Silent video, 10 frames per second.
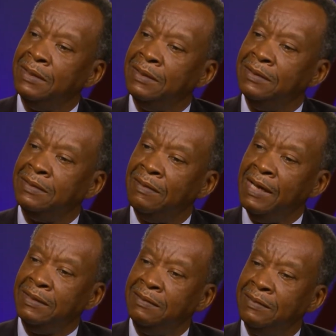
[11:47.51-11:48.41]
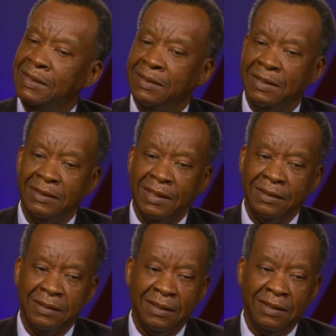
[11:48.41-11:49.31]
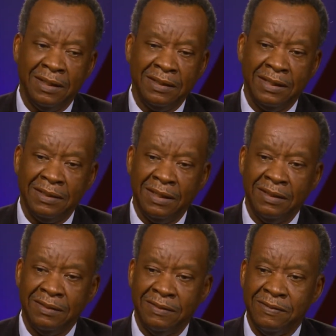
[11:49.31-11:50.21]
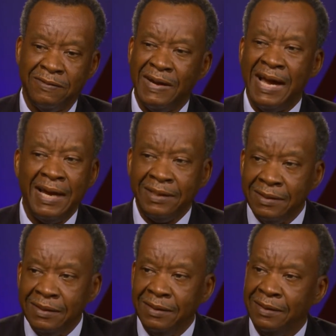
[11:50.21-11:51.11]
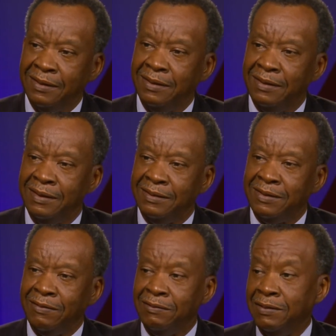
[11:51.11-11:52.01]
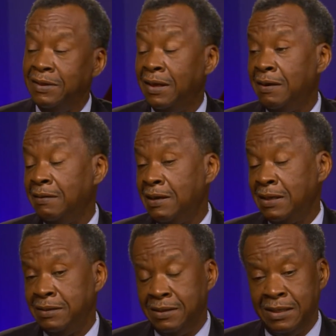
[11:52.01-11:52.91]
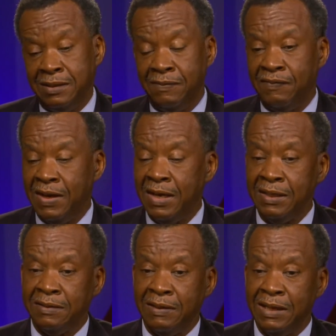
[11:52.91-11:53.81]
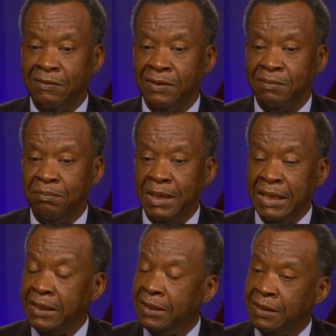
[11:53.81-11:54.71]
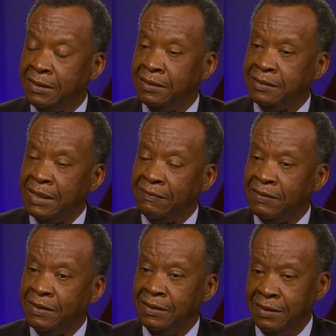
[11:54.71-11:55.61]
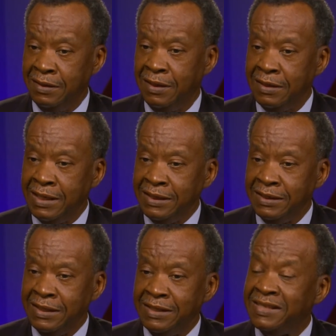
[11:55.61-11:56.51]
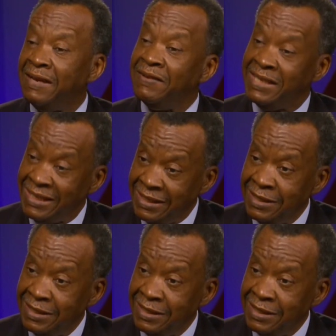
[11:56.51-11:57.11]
So I said, well, I guess I could try it. And so, I said, fine. So that was May the 7th, 1970.